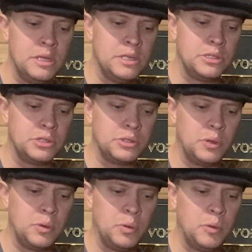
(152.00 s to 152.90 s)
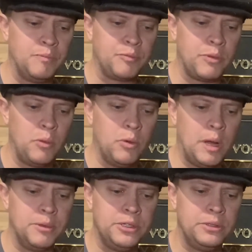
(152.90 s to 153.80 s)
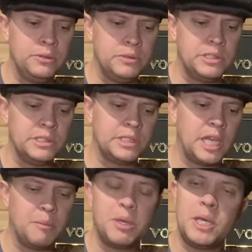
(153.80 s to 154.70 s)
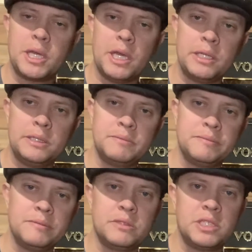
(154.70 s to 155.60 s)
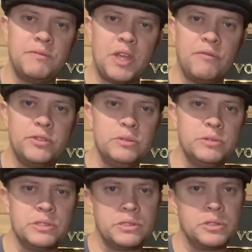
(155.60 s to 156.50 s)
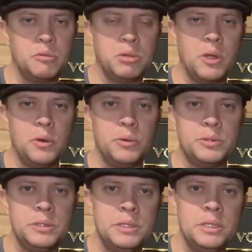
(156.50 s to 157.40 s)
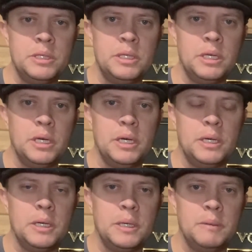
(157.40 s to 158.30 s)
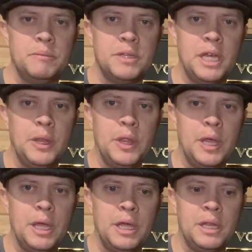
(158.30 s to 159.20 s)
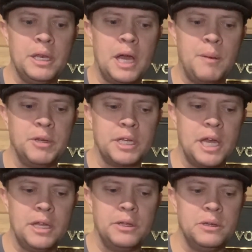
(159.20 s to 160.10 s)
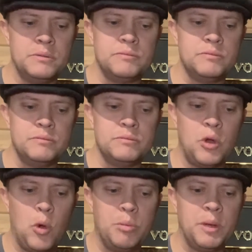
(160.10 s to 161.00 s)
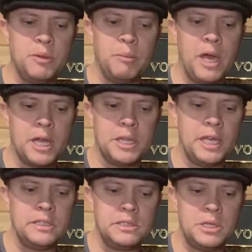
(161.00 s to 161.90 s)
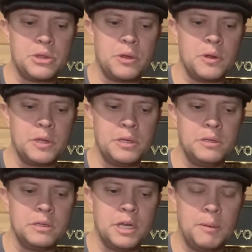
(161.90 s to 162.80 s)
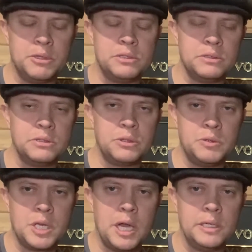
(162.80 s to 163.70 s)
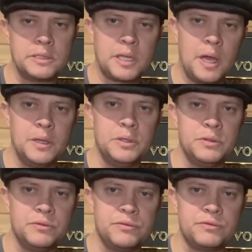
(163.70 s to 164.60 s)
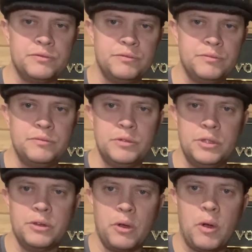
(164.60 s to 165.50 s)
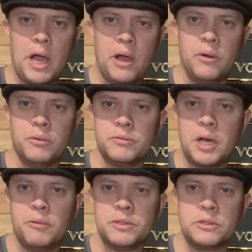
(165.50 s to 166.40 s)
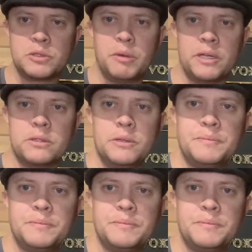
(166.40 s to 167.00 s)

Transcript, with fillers: So what I'm going to do is just take a peek at it, see if that fuse is still blown, um, and then I'm going to kind of open up the back of the A C thirty, and I'm going to show you guys kind of, you know, how, how it looks back there.